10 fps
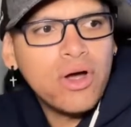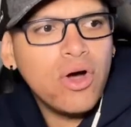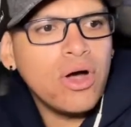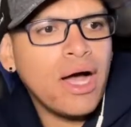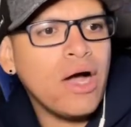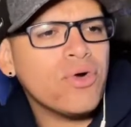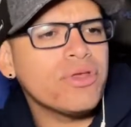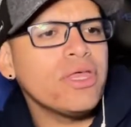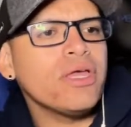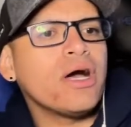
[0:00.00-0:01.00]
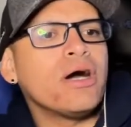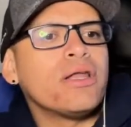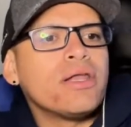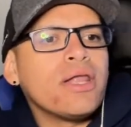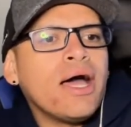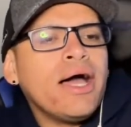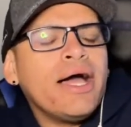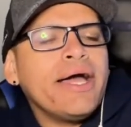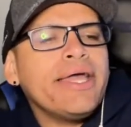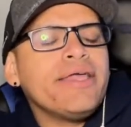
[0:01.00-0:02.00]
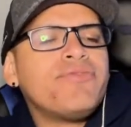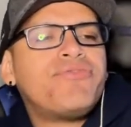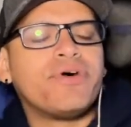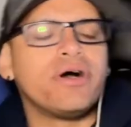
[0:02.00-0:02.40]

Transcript: How are they alive?